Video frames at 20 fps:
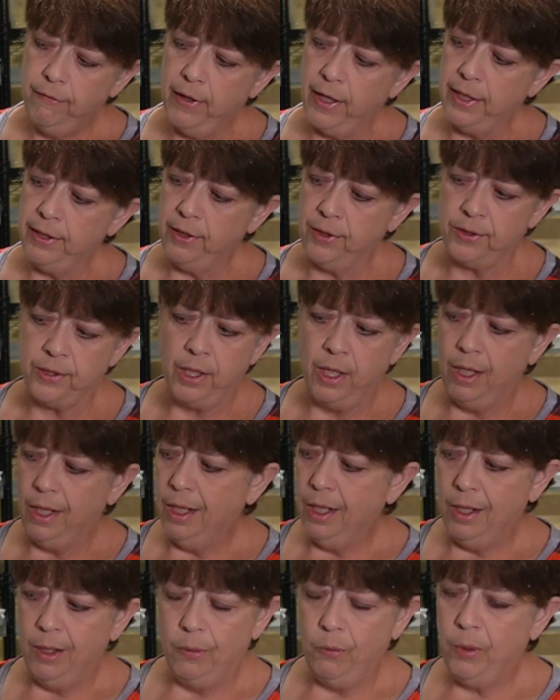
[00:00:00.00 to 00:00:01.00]
find this.
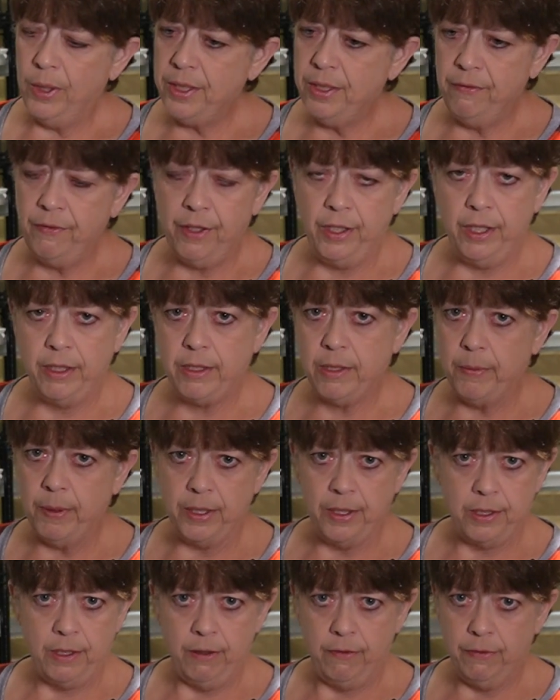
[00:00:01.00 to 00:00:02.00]
It wasn't very
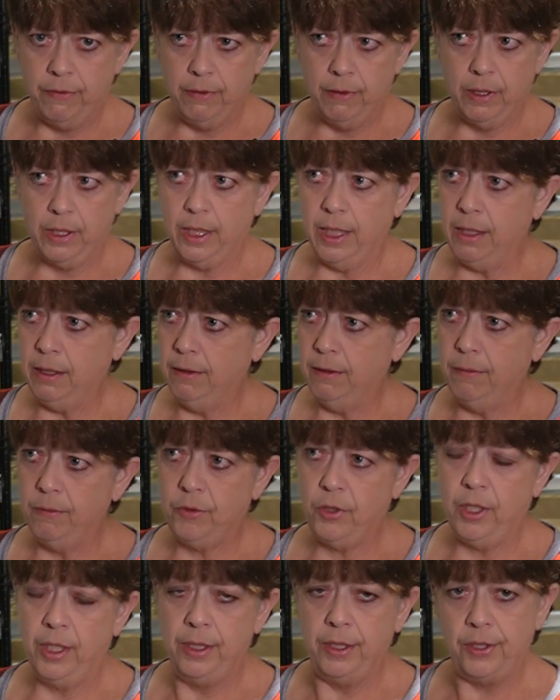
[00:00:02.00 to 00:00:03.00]
expensive.
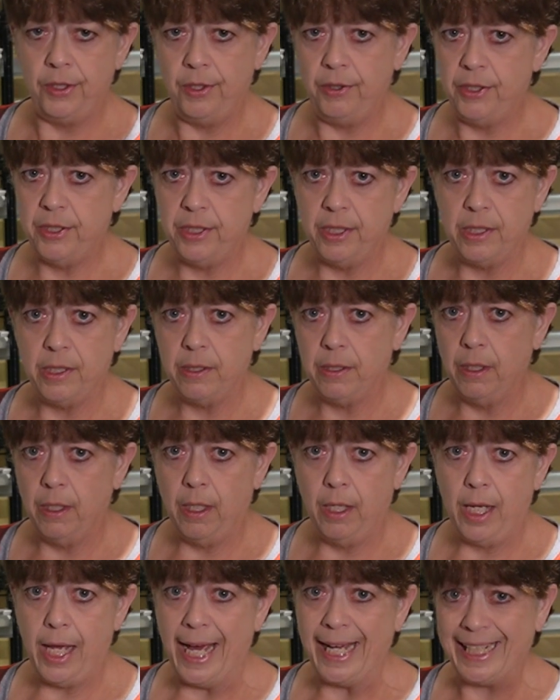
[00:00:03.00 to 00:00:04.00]
Again, trying to do this as
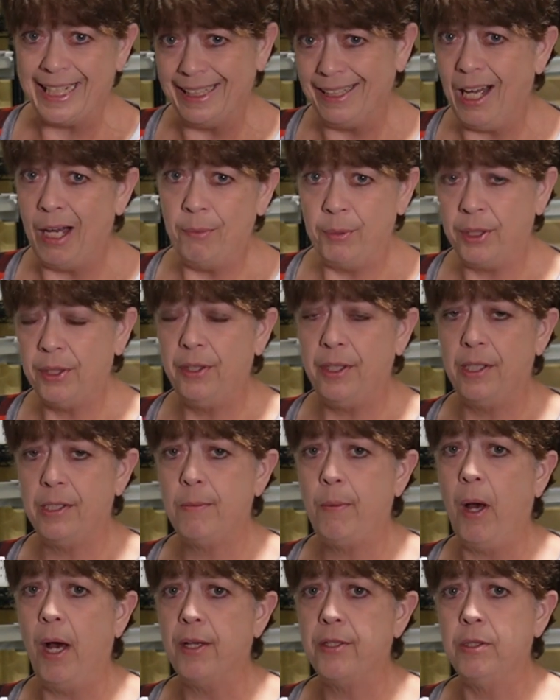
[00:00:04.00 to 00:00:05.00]
economically
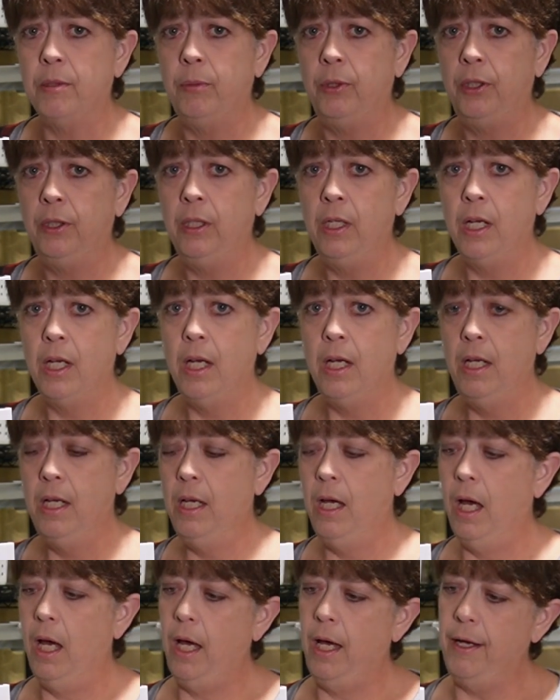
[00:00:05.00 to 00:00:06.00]
as possible,
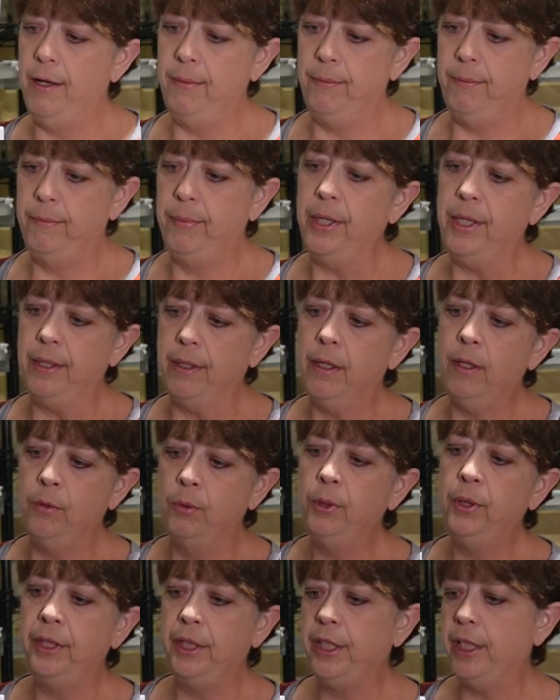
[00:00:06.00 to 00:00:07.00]
but a
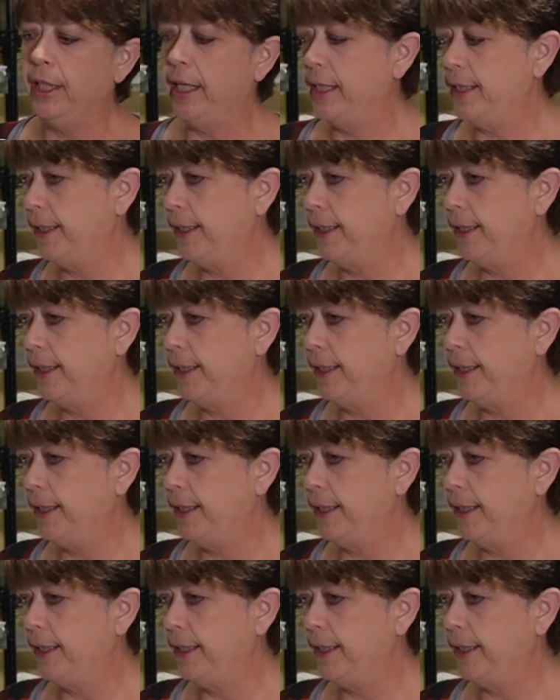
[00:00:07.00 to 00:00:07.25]
really good